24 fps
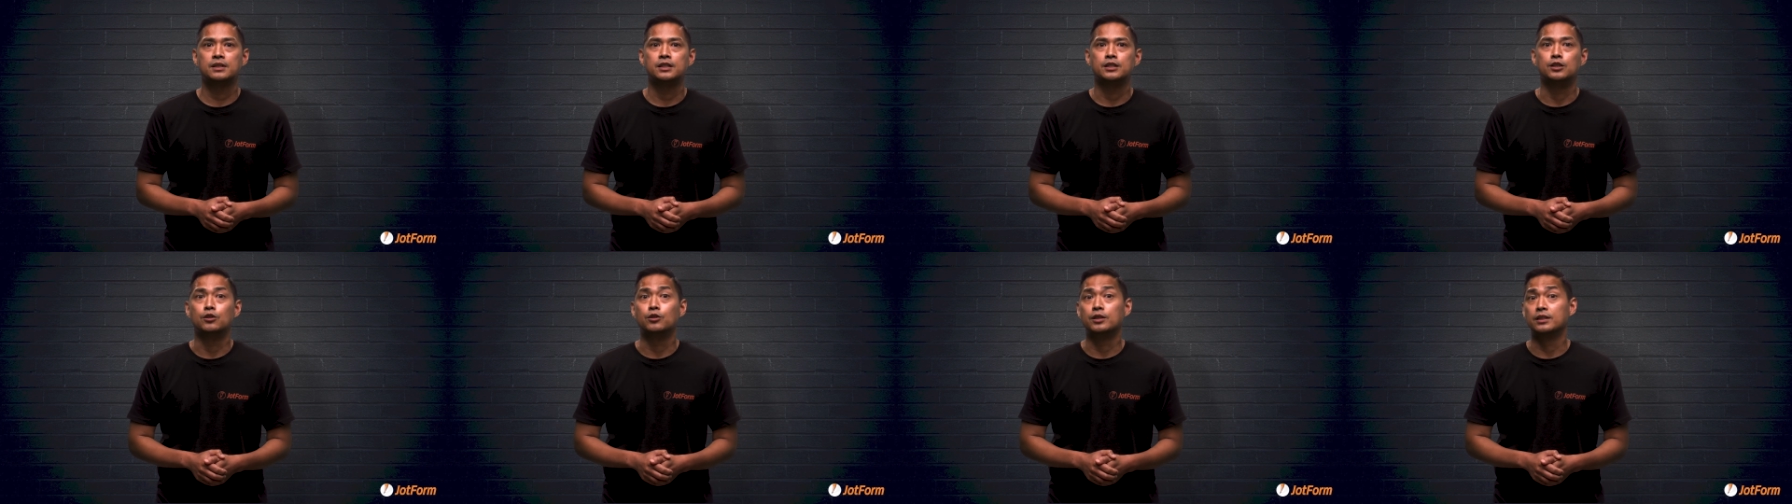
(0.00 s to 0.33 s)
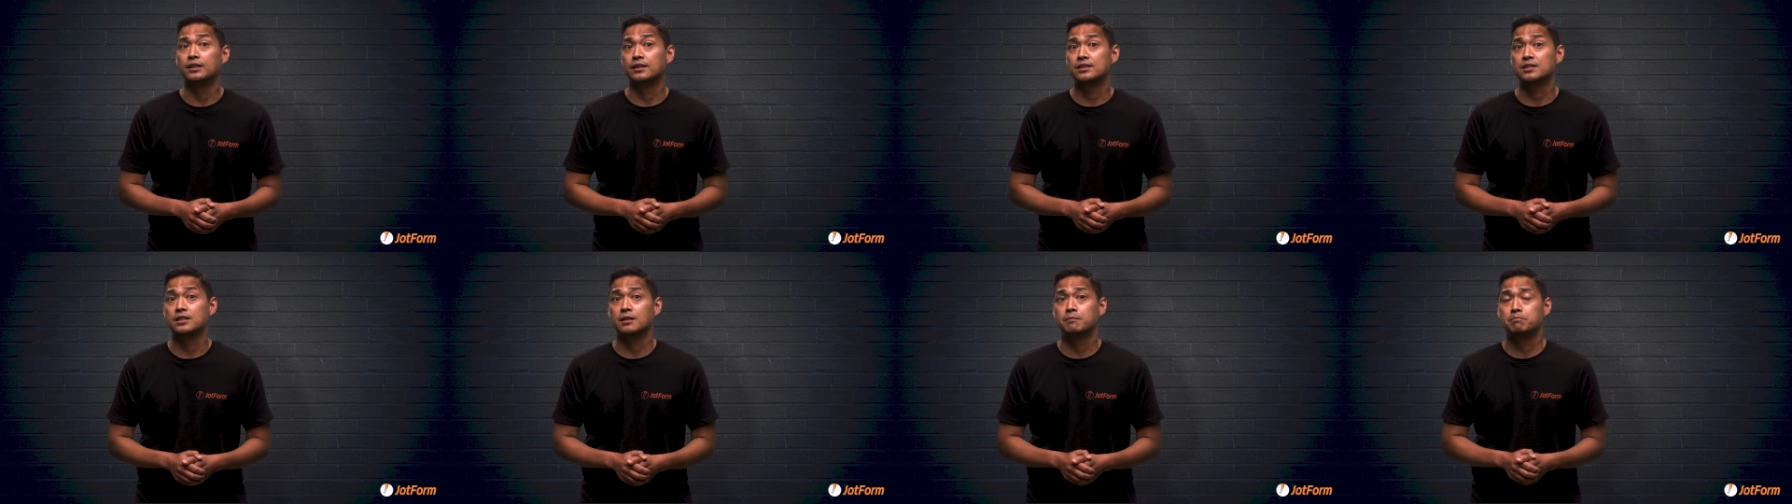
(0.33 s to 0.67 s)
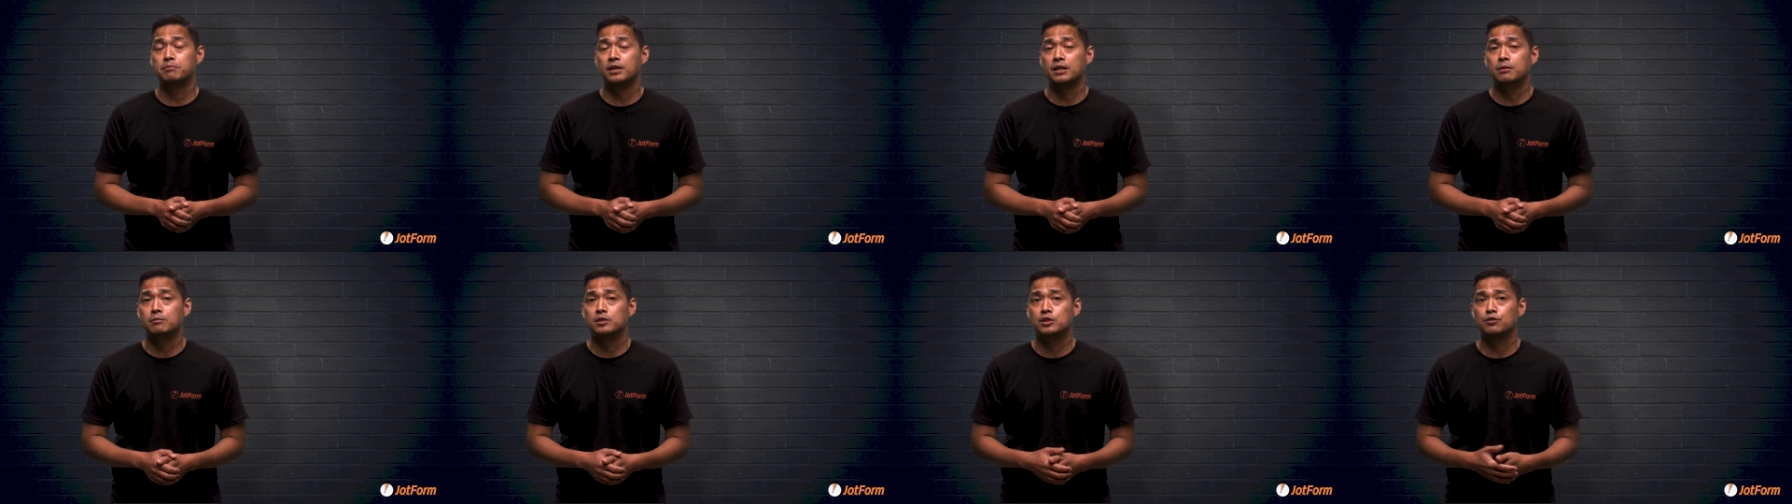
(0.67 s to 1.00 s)
You can accept
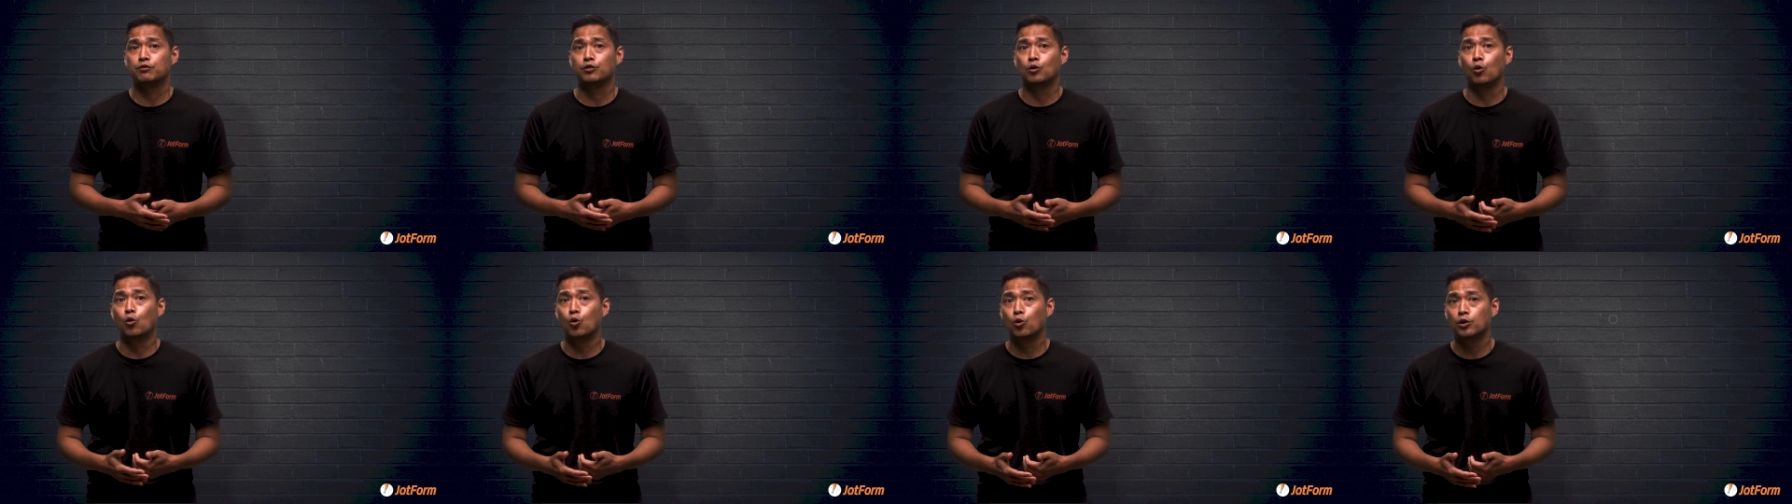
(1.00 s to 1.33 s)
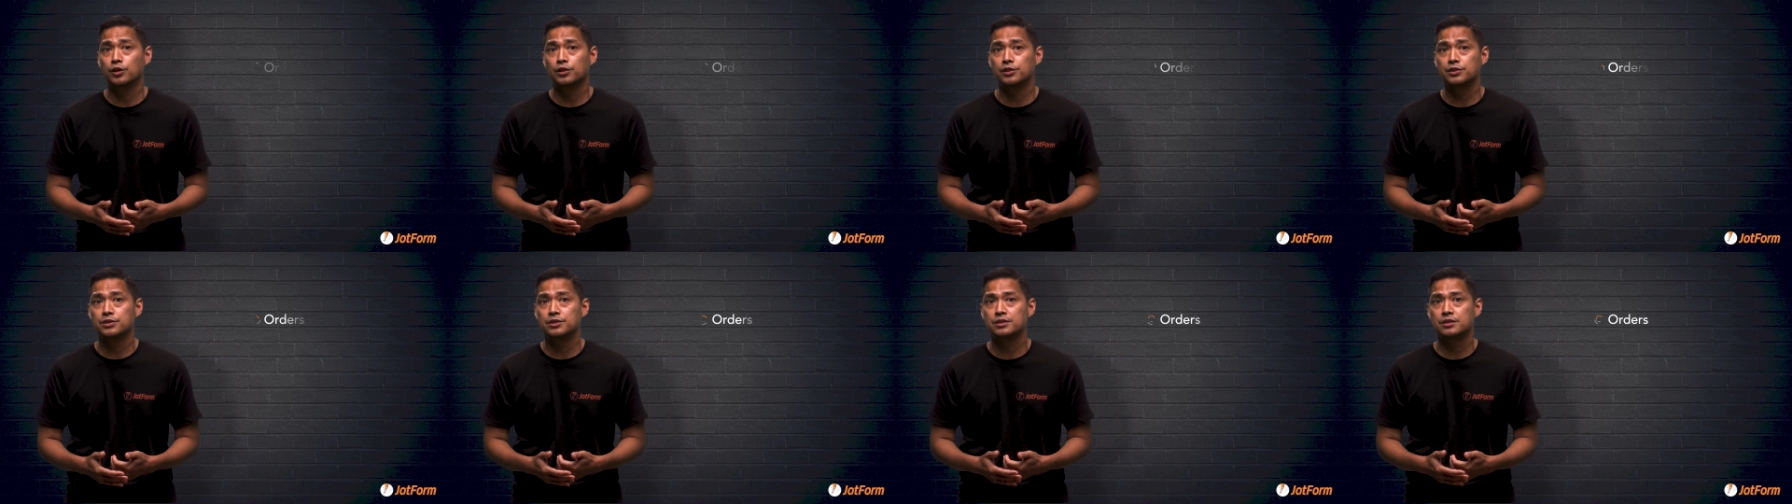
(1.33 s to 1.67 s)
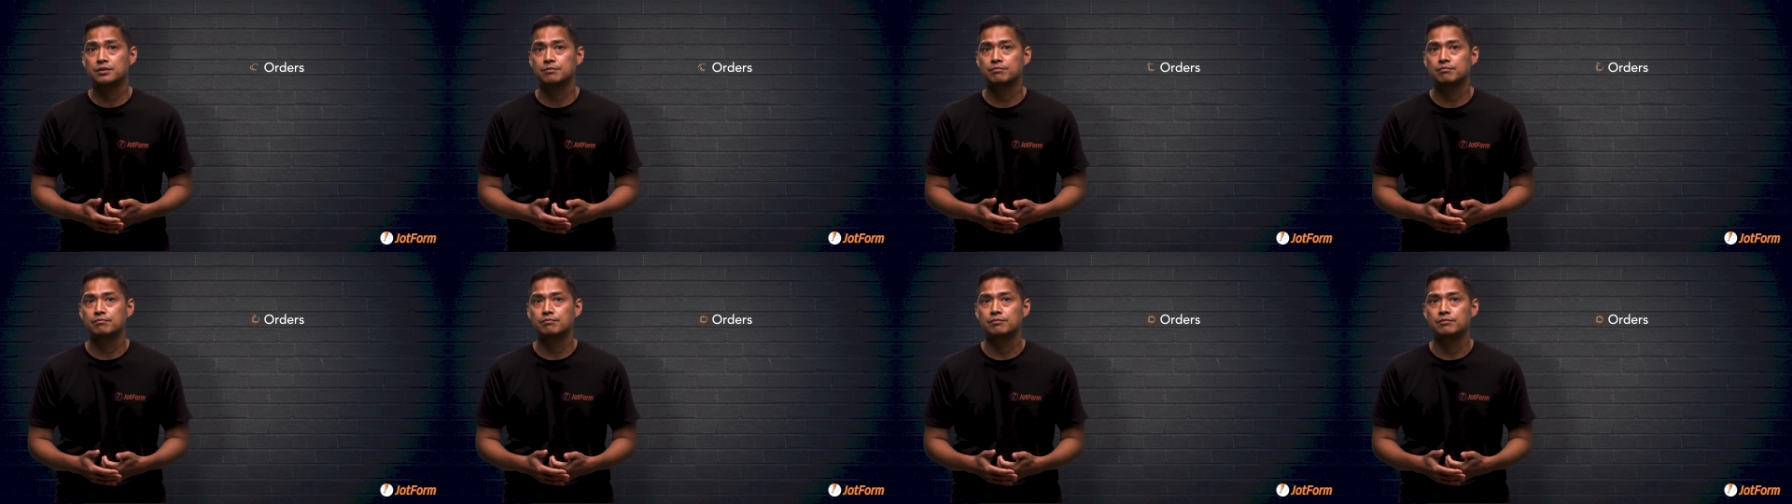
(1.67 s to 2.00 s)
payments for
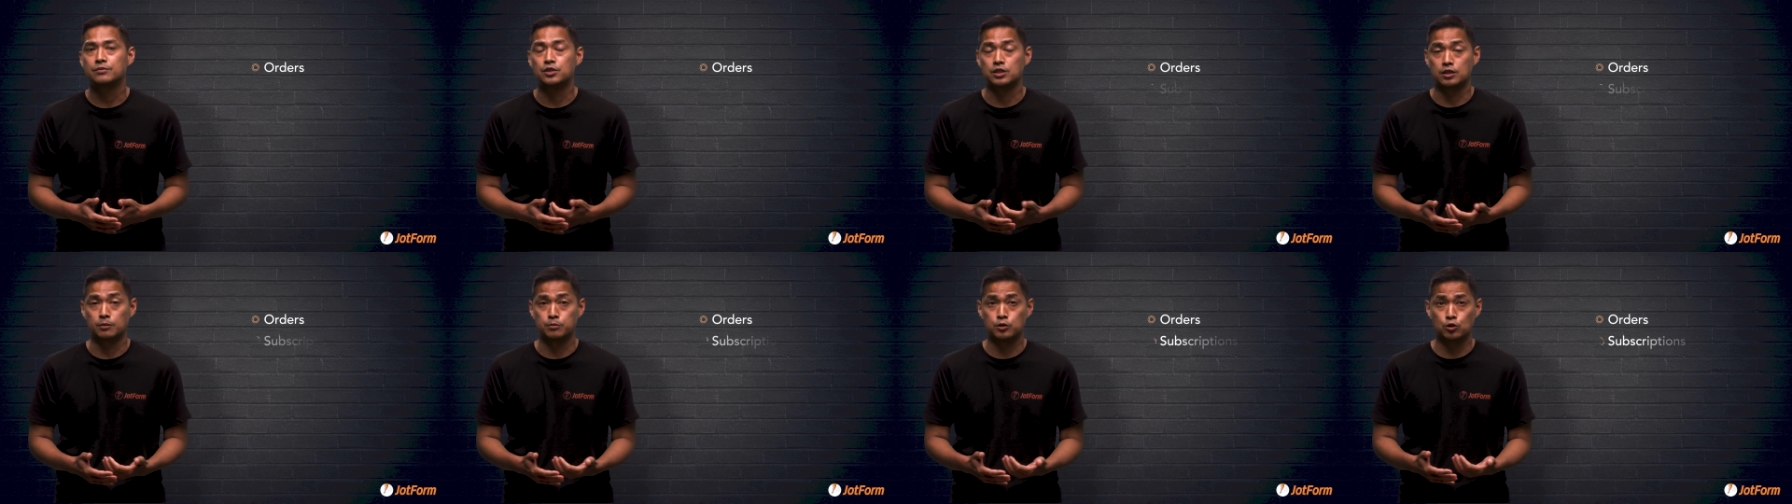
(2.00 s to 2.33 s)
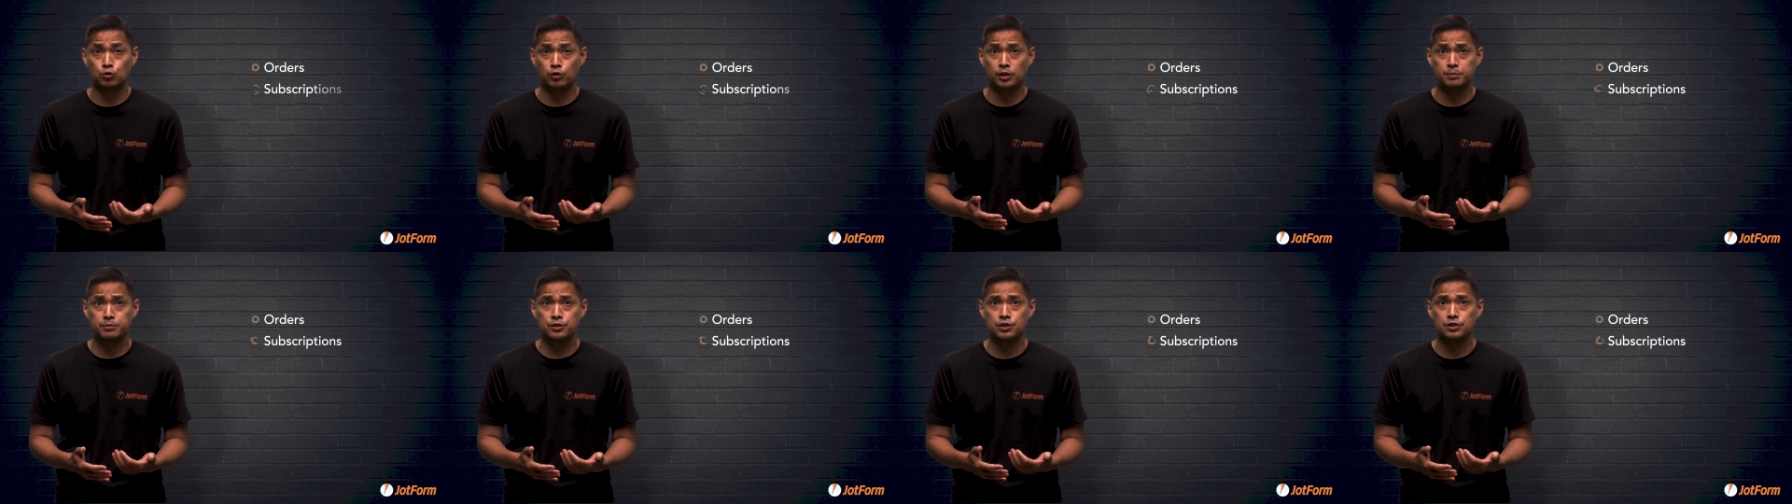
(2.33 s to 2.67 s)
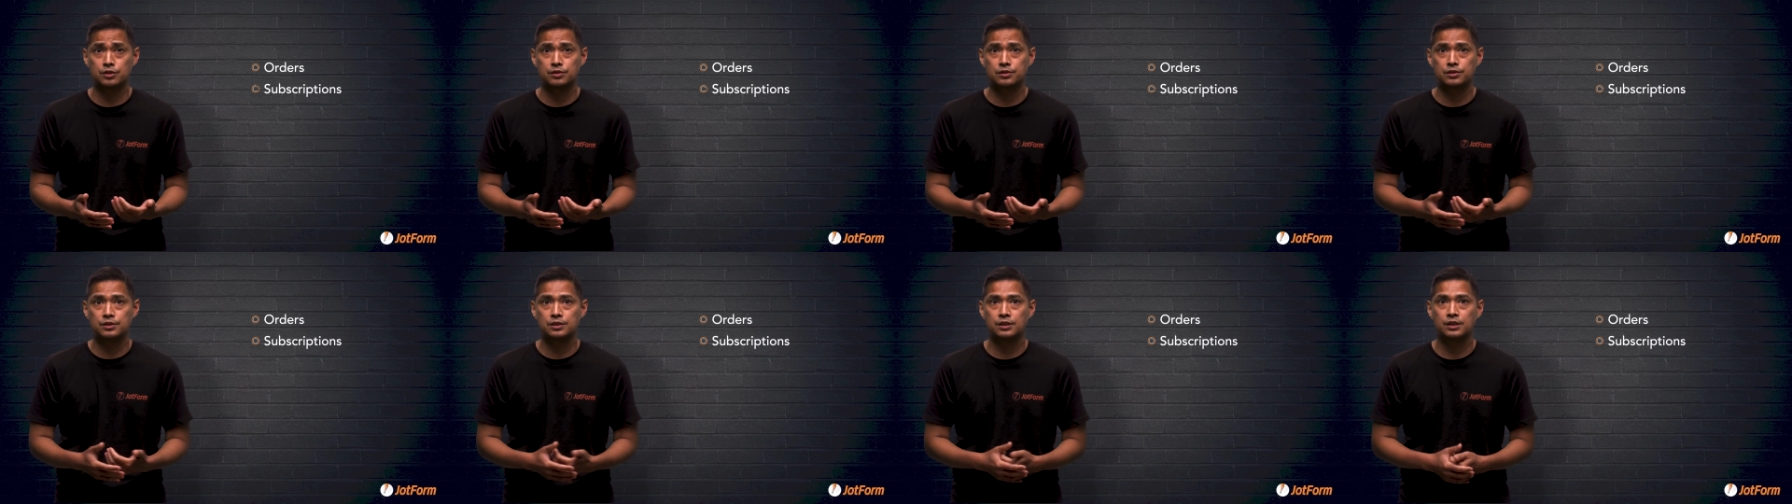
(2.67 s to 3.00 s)
orders,
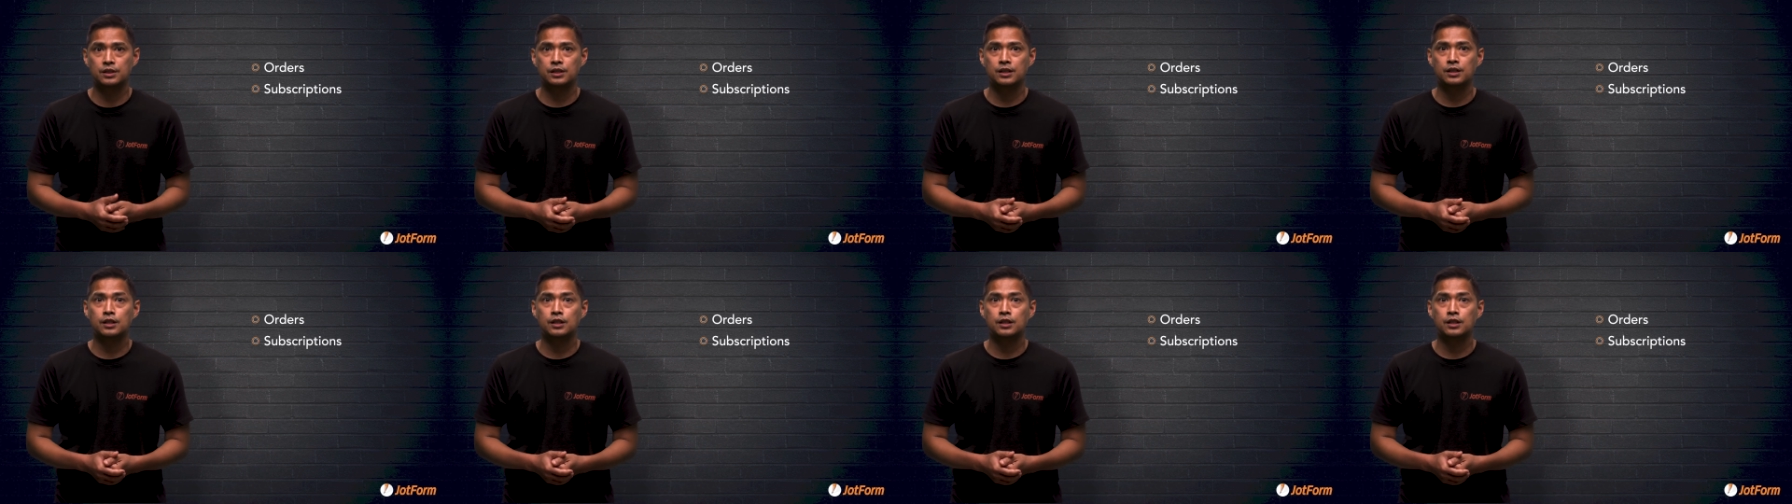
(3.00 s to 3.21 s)
subscriptions,